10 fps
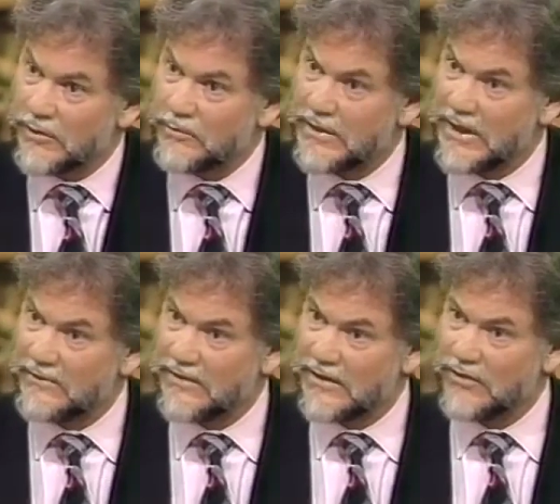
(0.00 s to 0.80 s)
So I
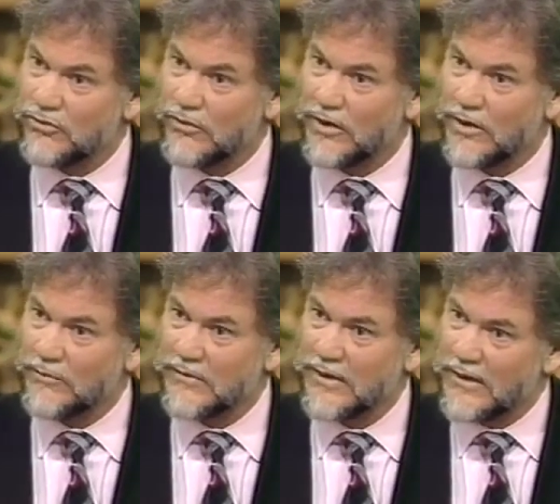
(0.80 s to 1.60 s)
began taking
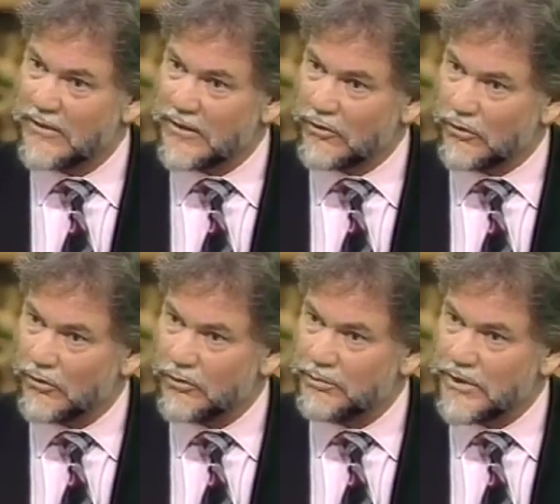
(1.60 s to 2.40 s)
jobs that
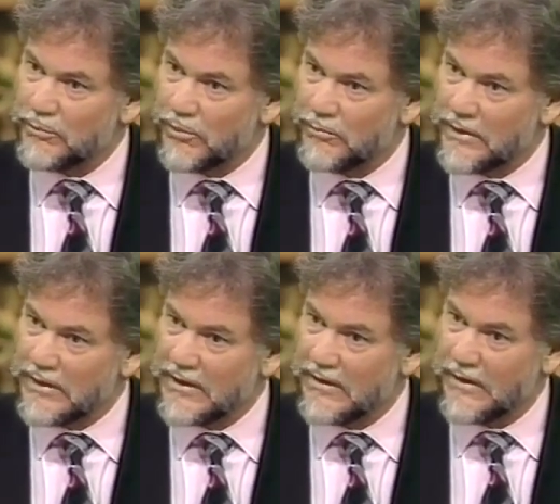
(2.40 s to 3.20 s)
earned me more
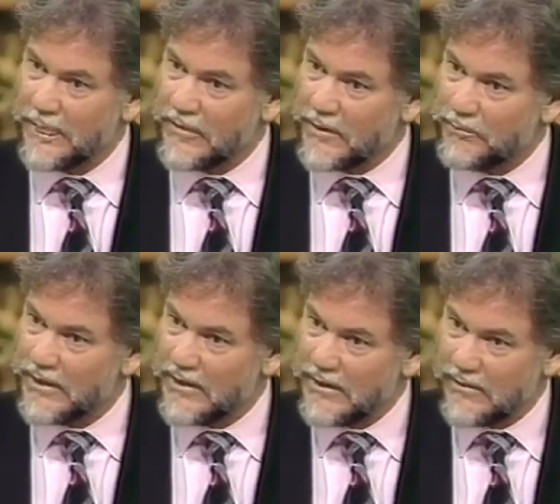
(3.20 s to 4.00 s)
money that
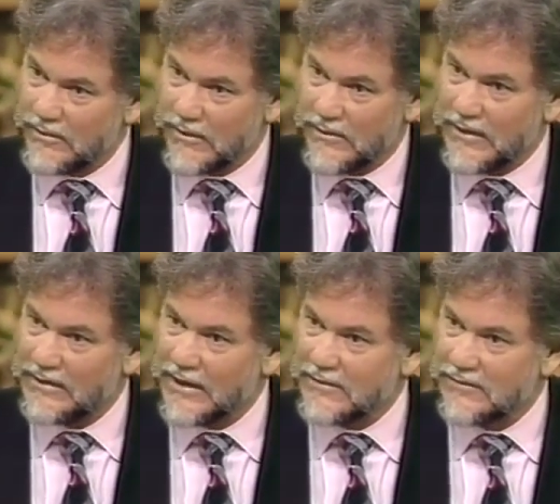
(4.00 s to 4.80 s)
I
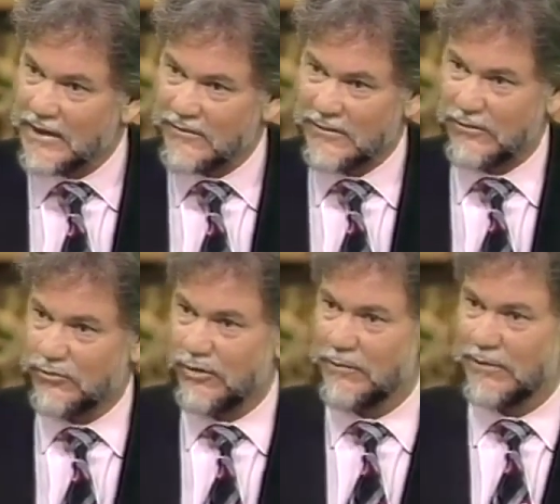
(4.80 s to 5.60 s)
liked less. I took
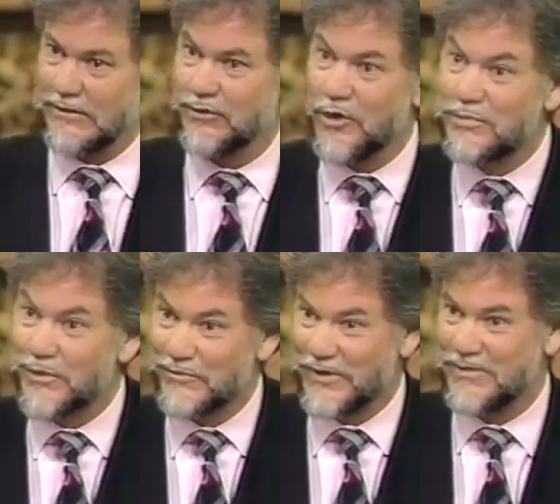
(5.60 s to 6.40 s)
jobs like lawn
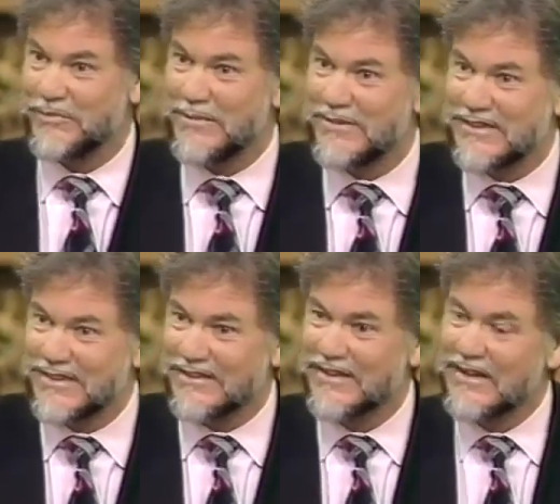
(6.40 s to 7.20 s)
mowing rather than babysitting.